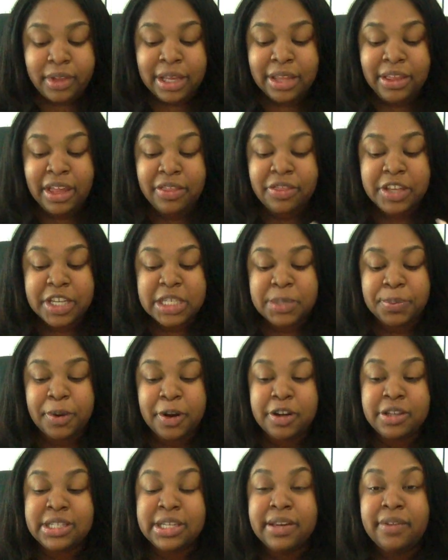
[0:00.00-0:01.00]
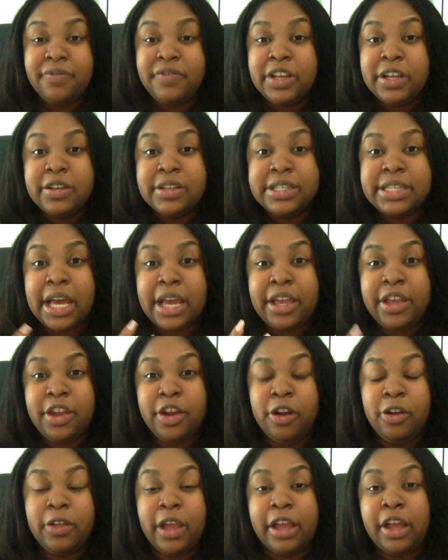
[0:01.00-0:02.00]
that this person feels that
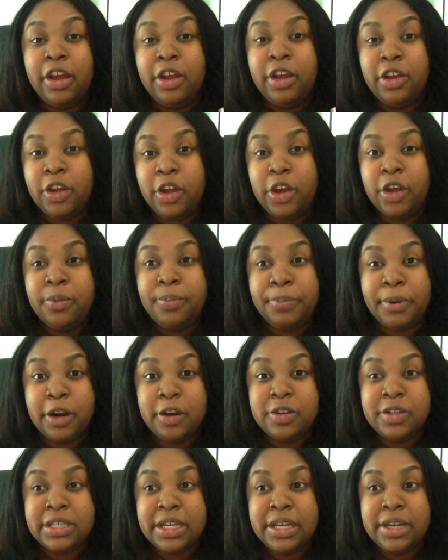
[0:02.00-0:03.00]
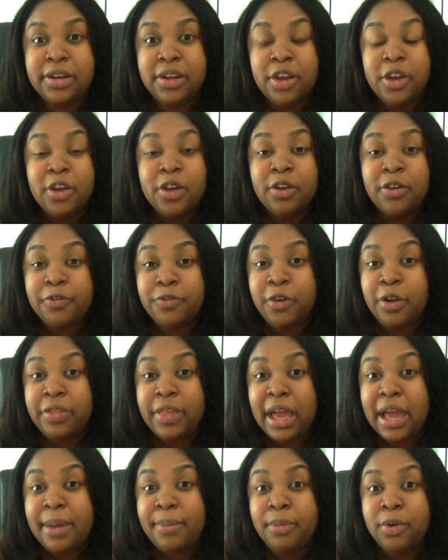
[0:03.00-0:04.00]
you're like a good person for
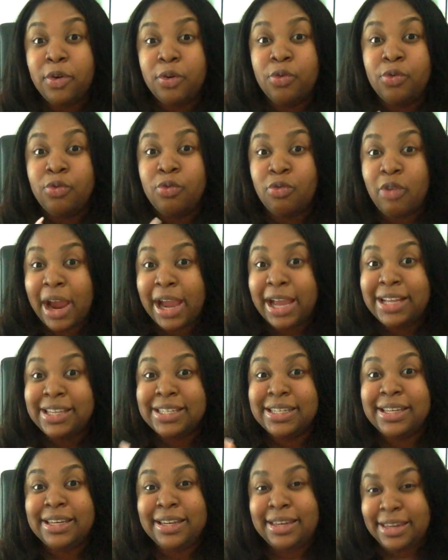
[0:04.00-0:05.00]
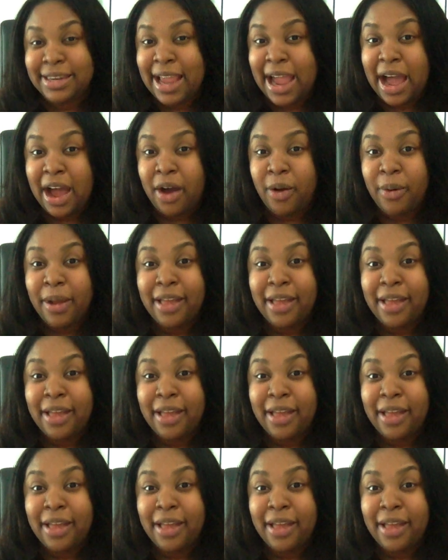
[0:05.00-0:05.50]
them right now.